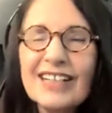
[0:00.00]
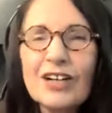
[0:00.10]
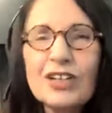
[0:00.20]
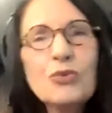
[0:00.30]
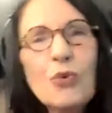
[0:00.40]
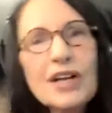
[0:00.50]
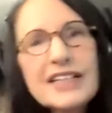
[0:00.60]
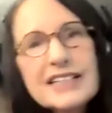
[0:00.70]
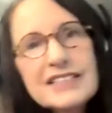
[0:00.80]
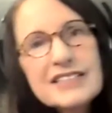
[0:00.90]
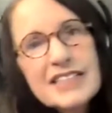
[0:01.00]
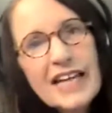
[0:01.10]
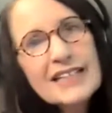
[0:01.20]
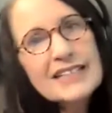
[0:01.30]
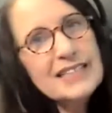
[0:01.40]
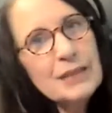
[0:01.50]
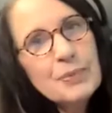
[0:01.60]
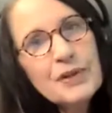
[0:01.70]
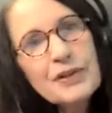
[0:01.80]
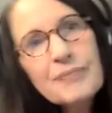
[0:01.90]
Are you wanting to take a
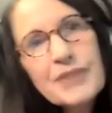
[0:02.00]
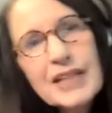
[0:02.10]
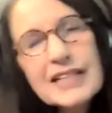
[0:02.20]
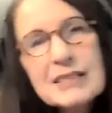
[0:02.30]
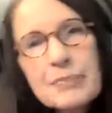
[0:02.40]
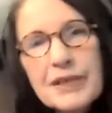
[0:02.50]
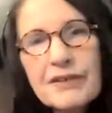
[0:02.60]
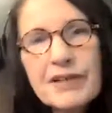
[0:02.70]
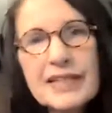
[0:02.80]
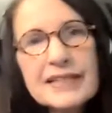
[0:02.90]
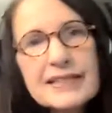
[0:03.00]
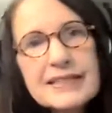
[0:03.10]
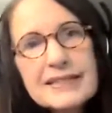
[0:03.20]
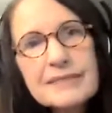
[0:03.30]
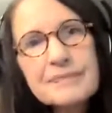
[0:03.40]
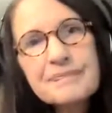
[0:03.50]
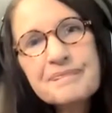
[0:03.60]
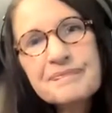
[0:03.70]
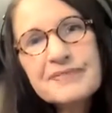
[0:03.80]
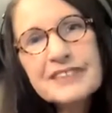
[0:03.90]
deeper experience,
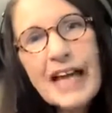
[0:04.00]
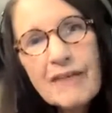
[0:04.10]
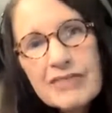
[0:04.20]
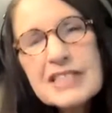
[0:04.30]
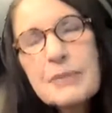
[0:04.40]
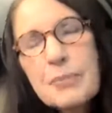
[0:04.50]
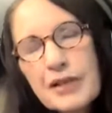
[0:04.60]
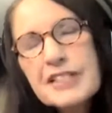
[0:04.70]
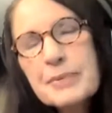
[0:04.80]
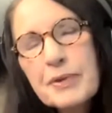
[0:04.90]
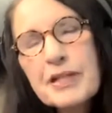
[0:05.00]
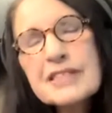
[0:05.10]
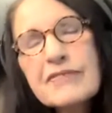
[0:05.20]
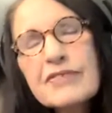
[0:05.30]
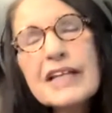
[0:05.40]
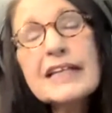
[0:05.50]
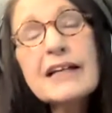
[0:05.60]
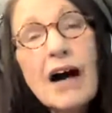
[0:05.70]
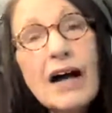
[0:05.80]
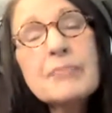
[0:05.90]
to have a deeper experience of letting
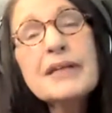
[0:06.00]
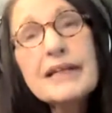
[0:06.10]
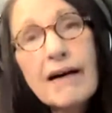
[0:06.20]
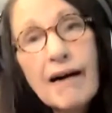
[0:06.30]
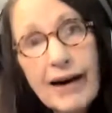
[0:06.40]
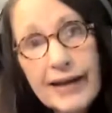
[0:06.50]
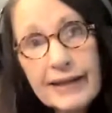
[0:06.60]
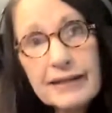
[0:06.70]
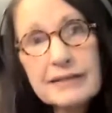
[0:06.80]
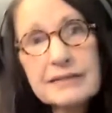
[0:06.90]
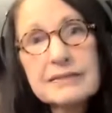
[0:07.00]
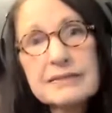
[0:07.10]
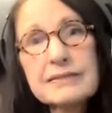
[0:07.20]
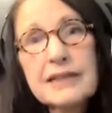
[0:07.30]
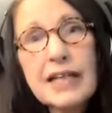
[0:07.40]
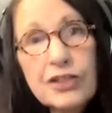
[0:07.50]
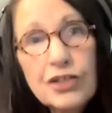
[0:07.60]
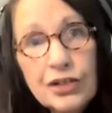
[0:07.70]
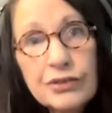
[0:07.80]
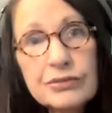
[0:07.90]
God be God in
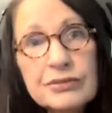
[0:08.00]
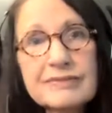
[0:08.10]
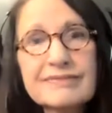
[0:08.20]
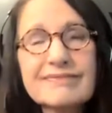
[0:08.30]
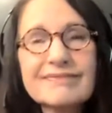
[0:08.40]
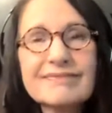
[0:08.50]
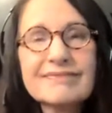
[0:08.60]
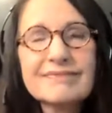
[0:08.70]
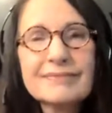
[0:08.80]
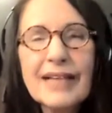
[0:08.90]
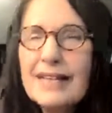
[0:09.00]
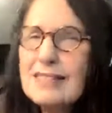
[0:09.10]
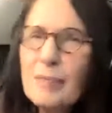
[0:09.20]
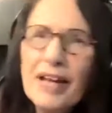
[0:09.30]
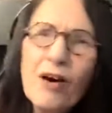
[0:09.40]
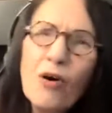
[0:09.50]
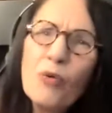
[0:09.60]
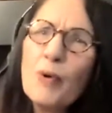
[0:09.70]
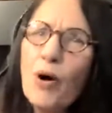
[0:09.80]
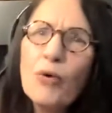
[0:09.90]
you? That is my
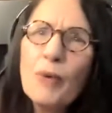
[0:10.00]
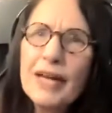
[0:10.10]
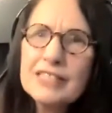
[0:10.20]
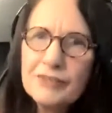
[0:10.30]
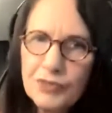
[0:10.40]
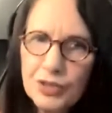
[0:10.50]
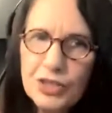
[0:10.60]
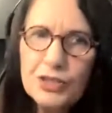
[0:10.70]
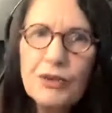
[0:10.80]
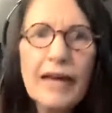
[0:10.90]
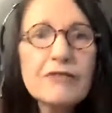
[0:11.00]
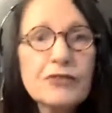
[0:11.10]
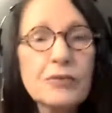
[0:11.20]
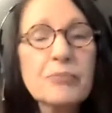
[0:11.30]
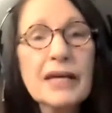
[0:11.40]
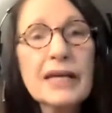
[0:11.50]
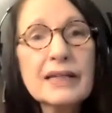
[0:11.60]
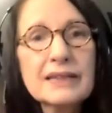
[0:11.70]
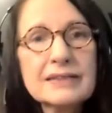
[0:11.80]
hope always for you and for me.